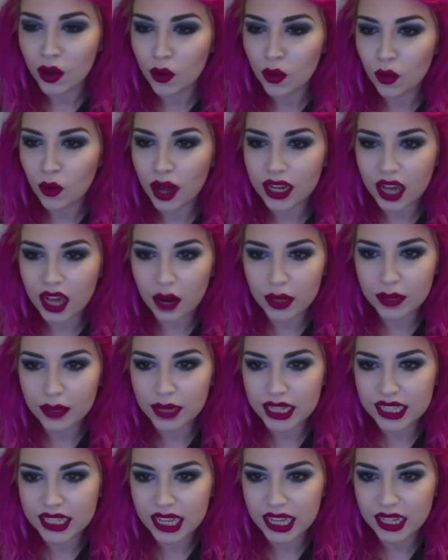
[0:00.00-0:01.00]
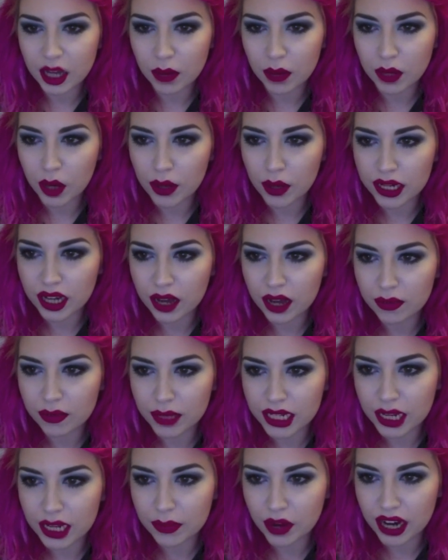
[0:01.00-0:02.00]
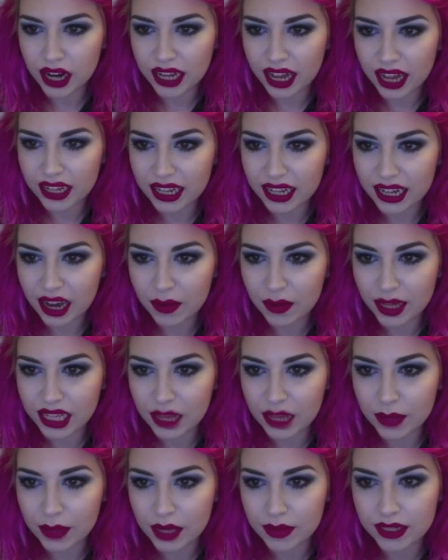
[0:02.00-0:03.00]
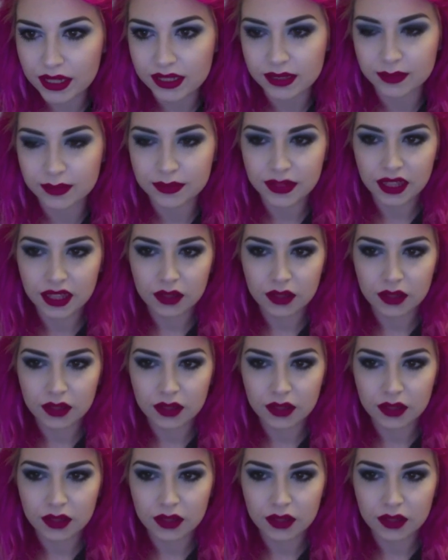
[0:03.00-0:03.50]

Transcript: when are we meeting up, going on mini break, hanging out, making babies?